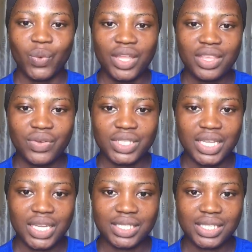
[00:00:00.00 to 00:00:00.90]
When there
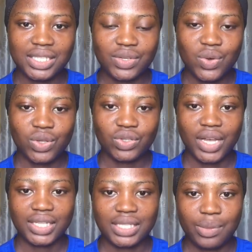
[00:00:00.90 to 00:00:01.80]
is an existing
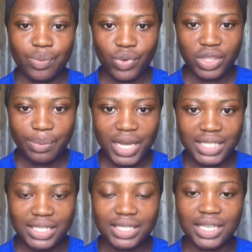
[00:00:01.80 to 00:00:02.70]
contract, both
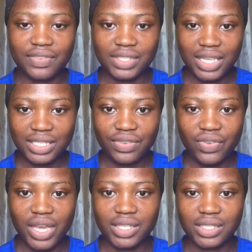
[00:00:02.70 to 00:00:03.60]
parties have
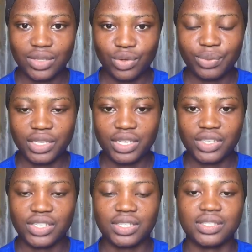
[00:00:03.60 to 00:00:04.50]
certain rights and
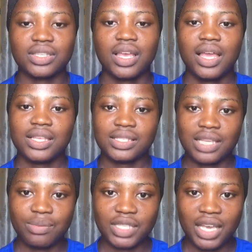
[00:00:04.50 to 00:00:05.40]
obligations.
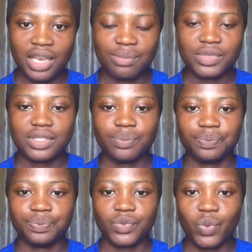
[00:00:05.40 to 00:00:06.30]
Sometimes
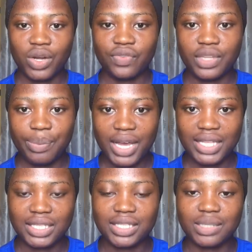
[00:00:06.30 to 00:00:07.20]
one of the
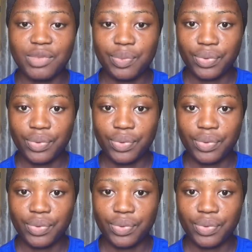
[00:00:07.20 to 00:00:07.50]
parties may